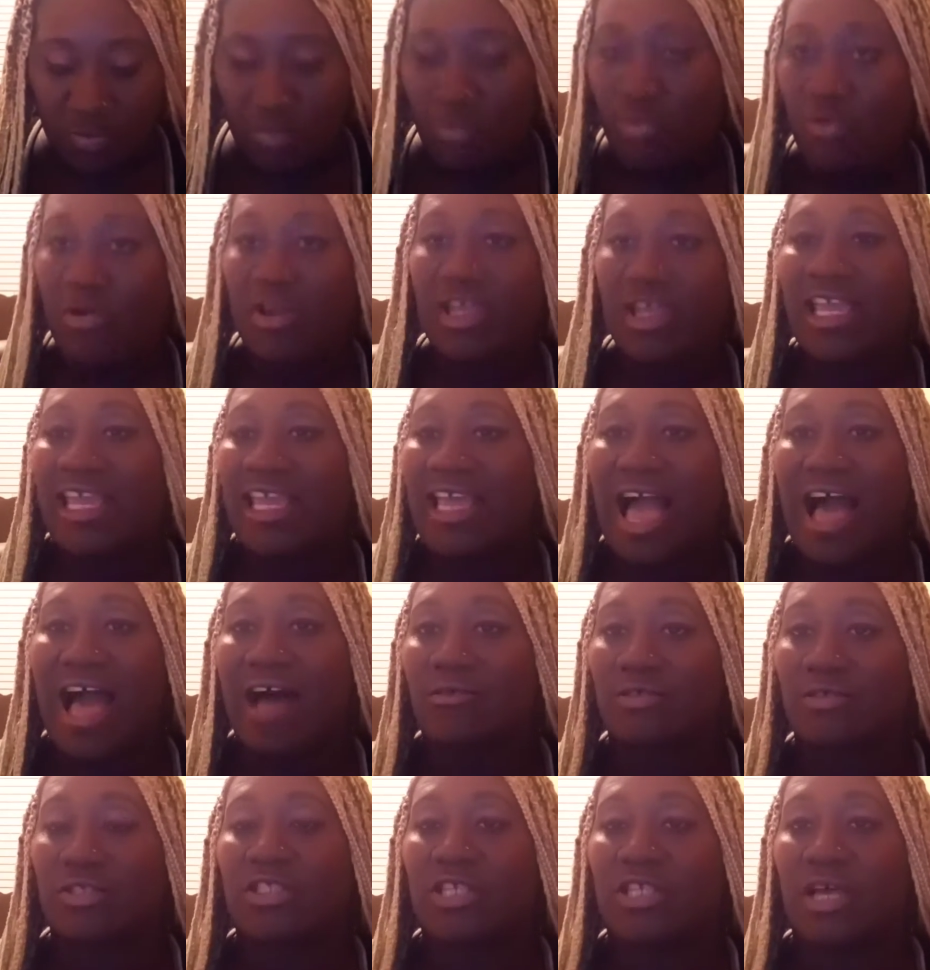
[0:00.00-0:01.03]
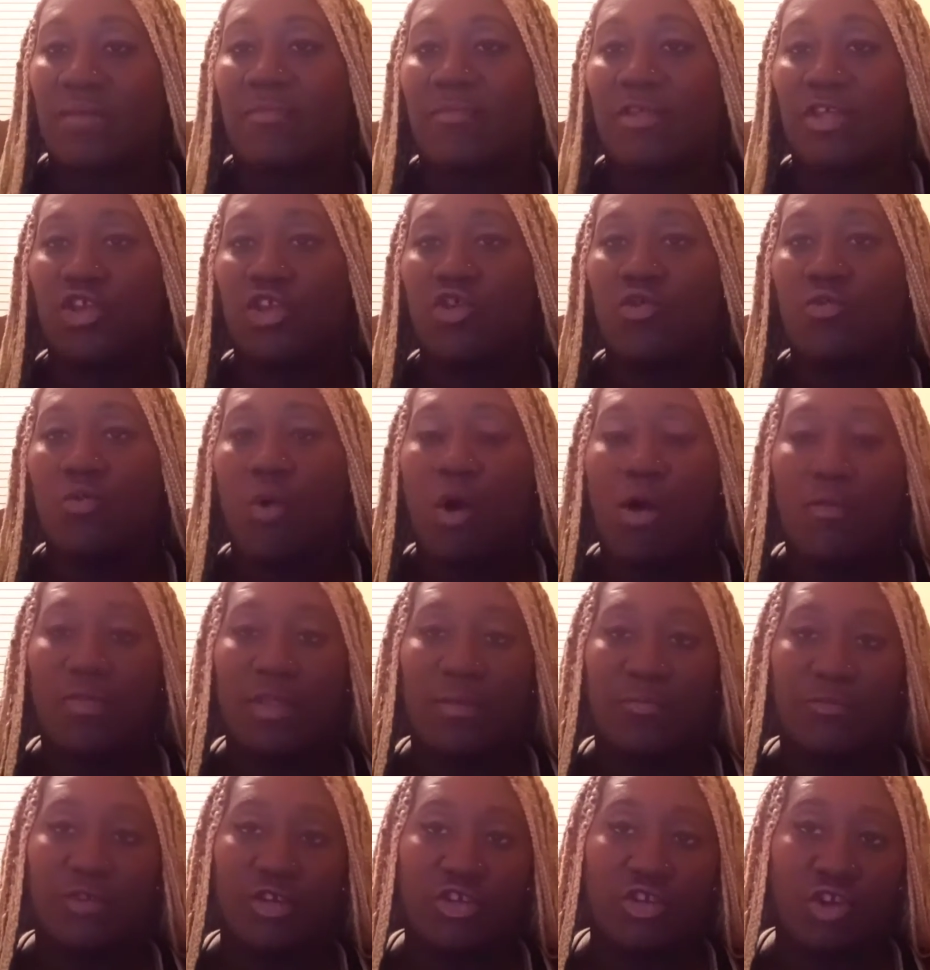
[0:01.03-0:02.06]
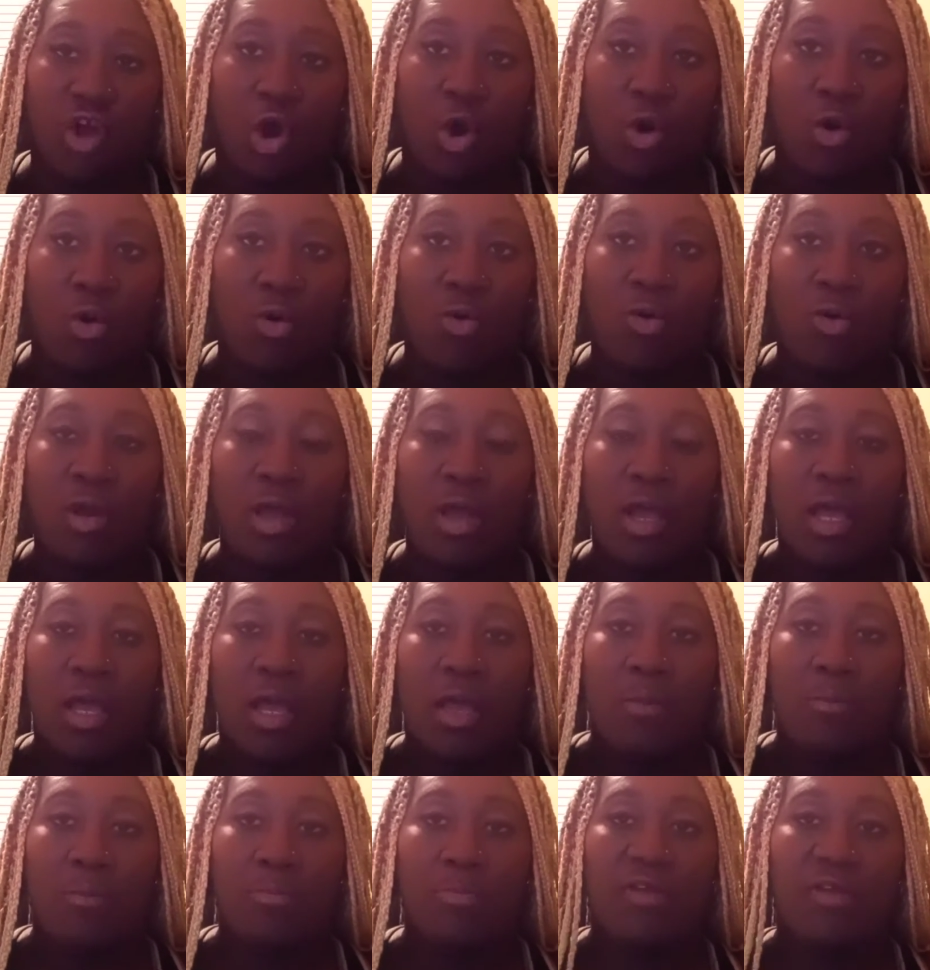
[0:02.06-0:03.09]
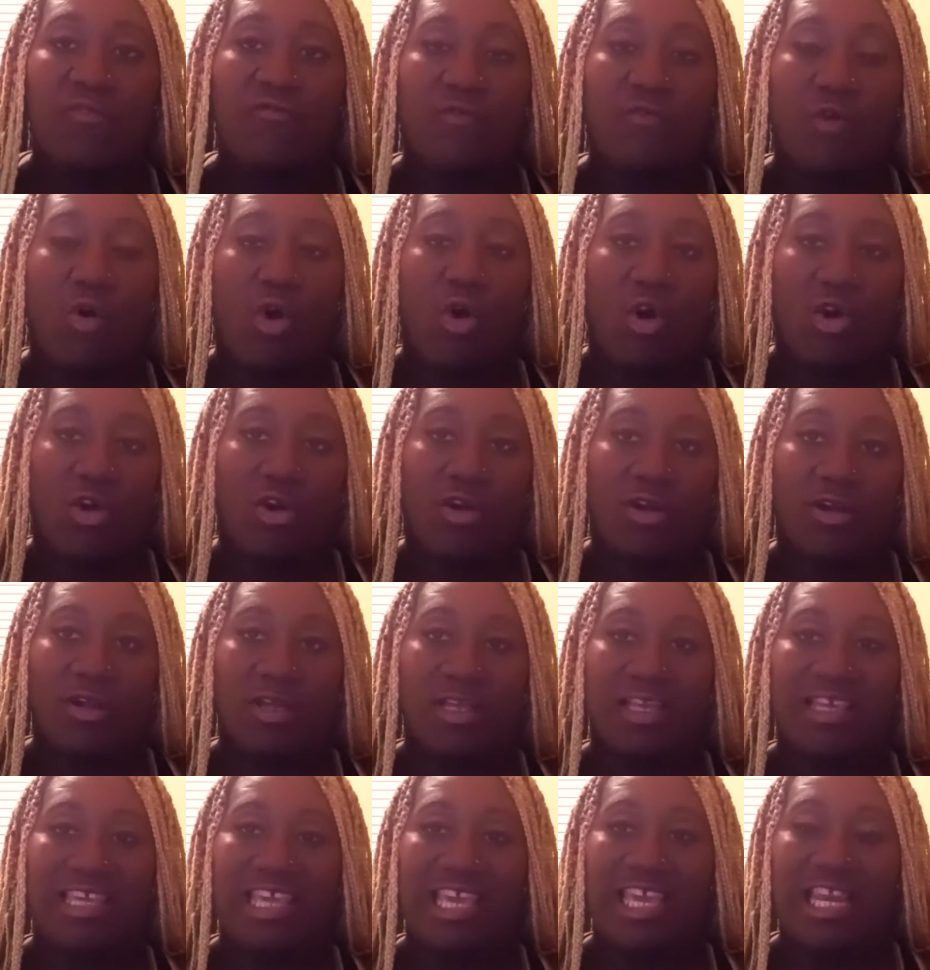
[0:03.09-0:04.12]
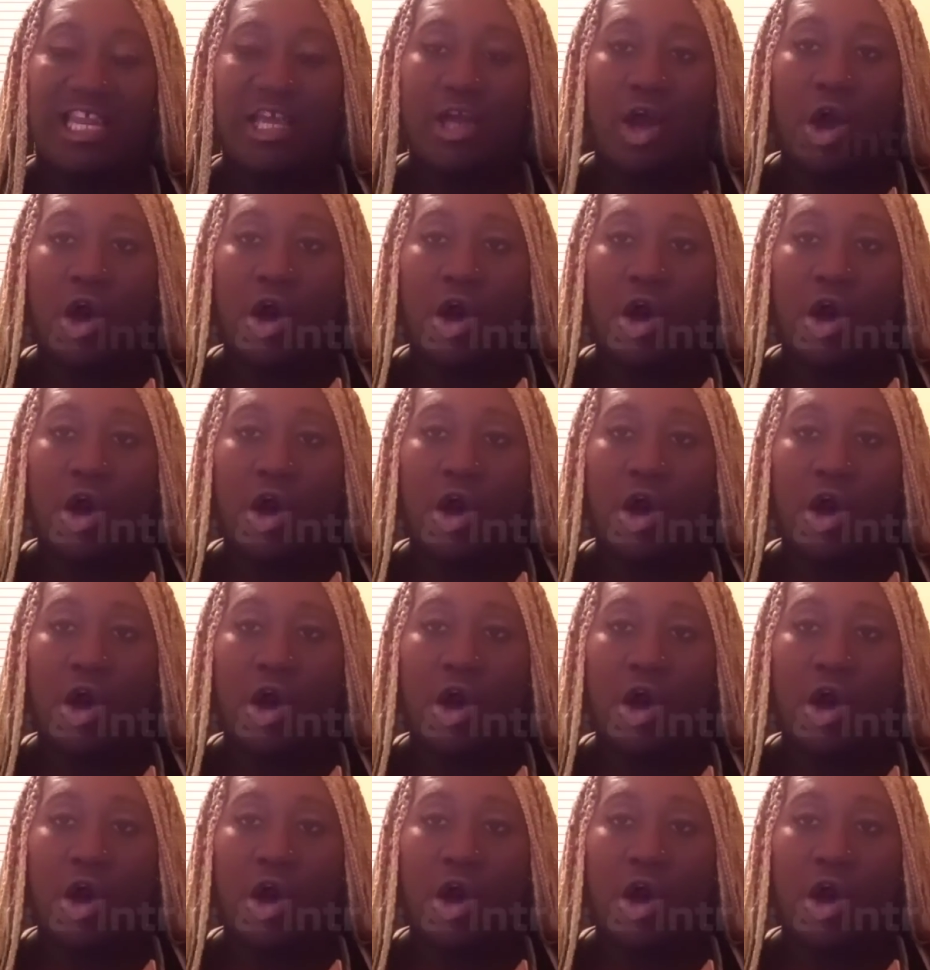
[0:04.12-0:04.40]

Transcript: bringing out something you want them to know before getting